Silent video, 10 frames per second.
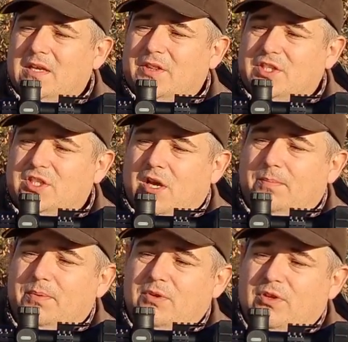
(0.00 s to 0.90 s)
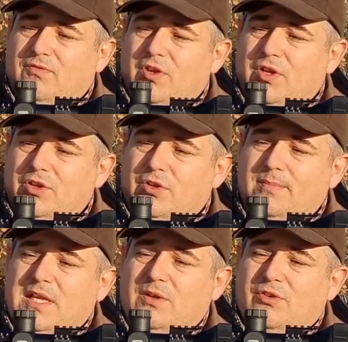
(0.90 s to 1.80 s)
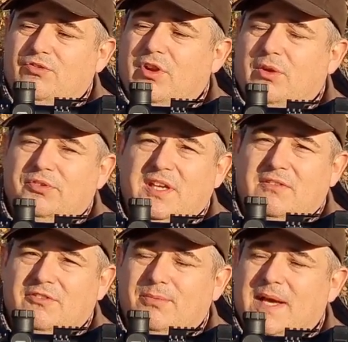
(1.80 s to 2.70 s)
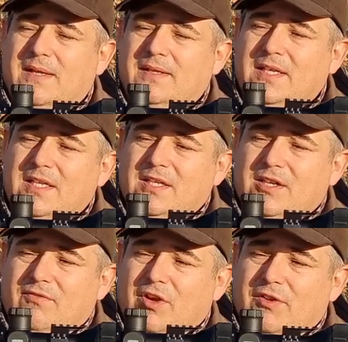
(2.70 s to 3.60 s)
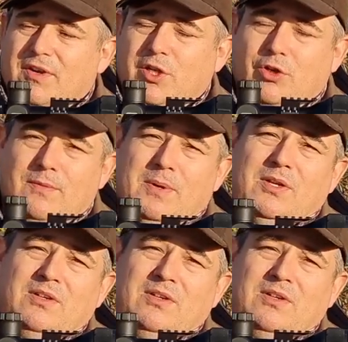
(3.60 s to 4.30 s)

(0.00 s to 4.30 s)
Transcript: And on the top, you've got your menu controls here as well. You've got the record